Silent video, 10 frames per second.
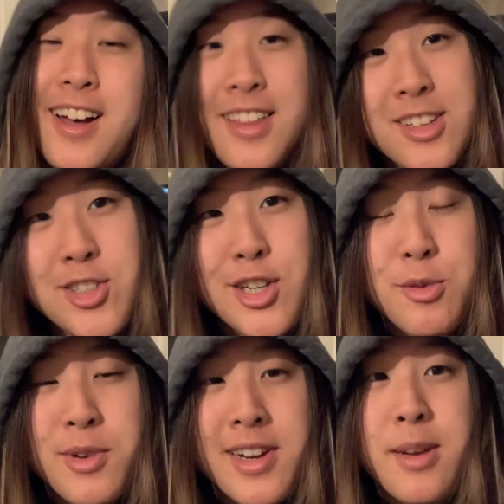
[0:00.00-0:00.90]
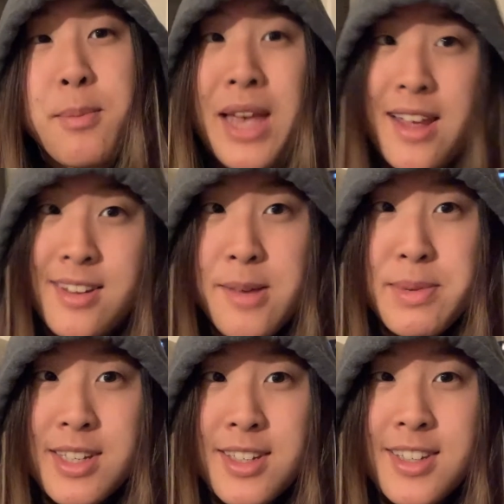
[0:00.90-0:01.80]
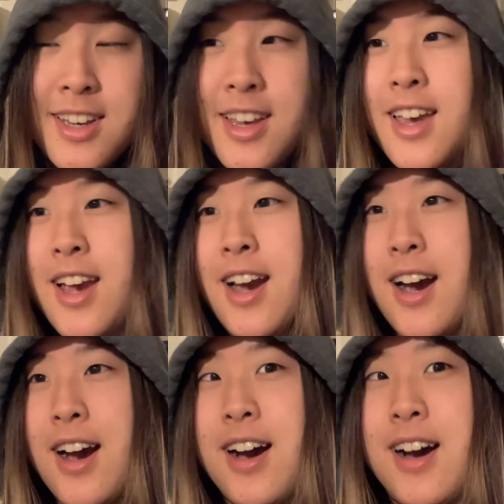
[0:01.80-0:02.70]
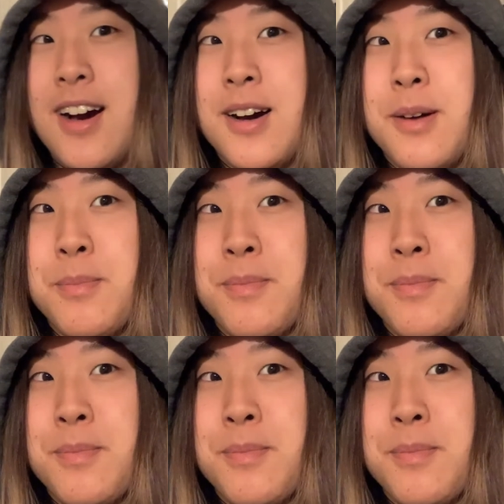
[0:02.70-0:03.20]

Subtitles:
This year we're in a pandemic, and